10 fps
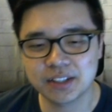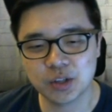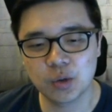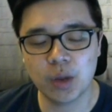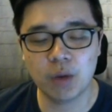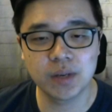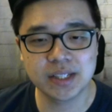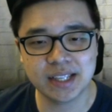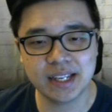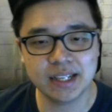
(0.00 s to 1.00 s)
So we are
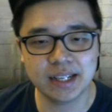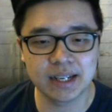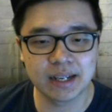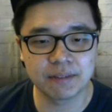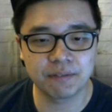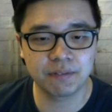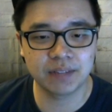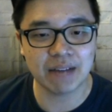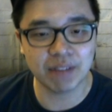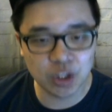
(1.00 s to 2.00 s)
versing a
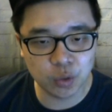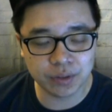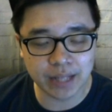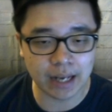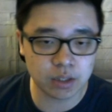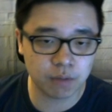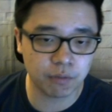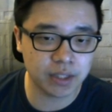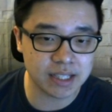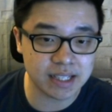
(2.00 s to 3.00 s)
Lava Loon deck. So
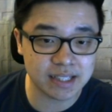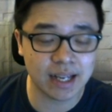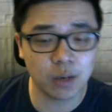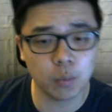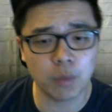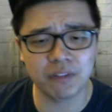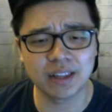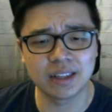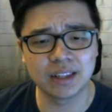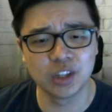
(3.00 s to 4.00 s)
for this, he started with
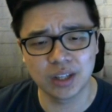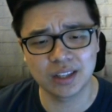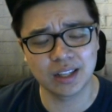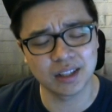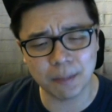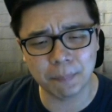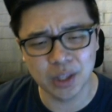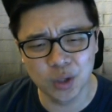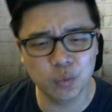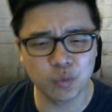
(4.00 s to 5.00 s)
a
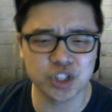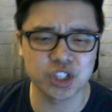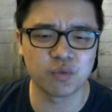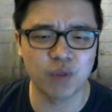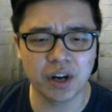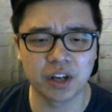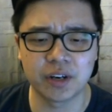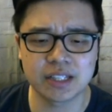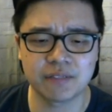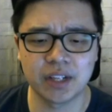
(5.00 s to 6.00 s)
balloon, which is very
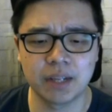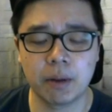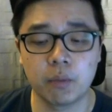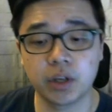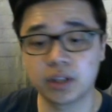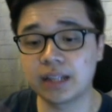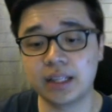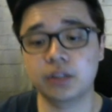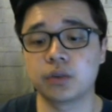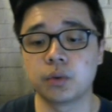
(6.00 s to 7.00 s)
aggressive indeed, but we got
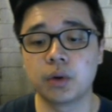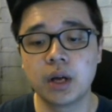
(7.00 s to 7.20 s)
nothing to